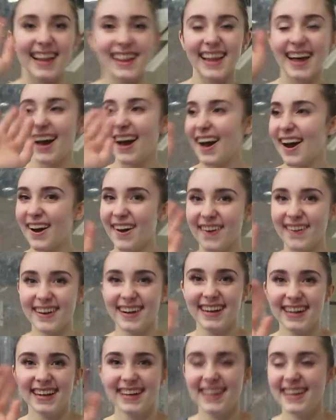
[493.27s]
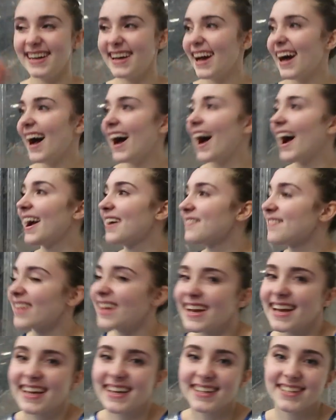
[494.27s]
Hello. I'm like
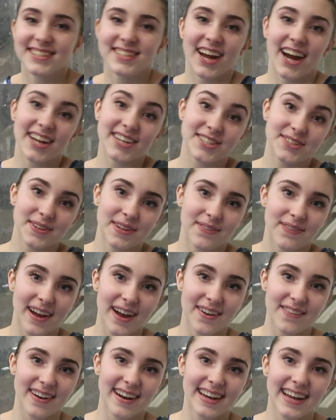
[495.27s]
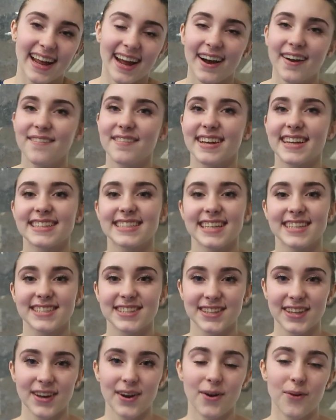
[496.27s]
not doing well right now because that's
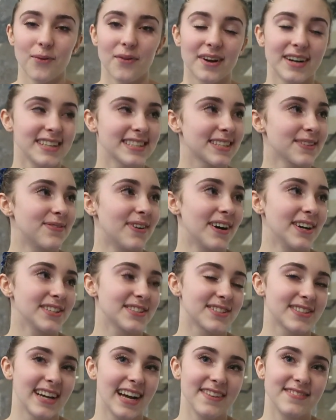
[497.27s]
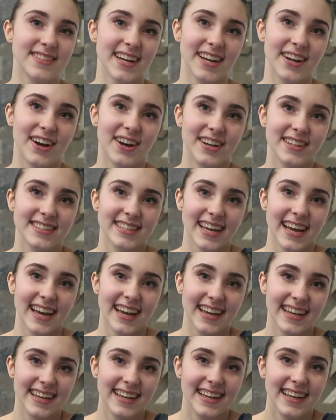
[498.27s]
the worst imposter I've done all day.
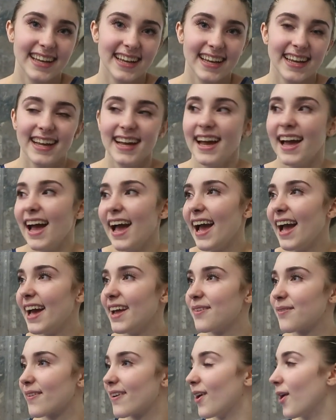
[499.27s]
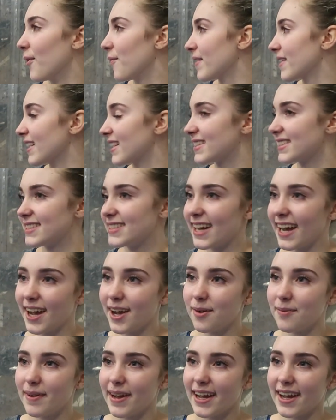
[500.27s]
To dial
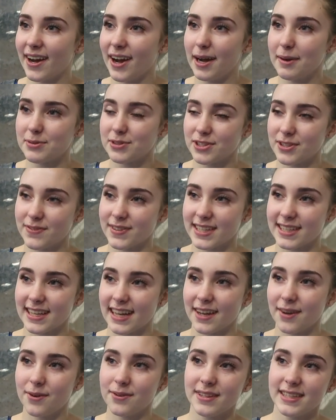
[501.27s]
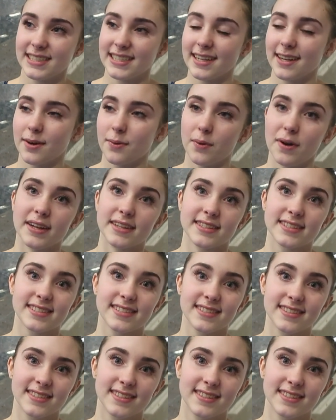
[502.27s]
my optional because I only did it once.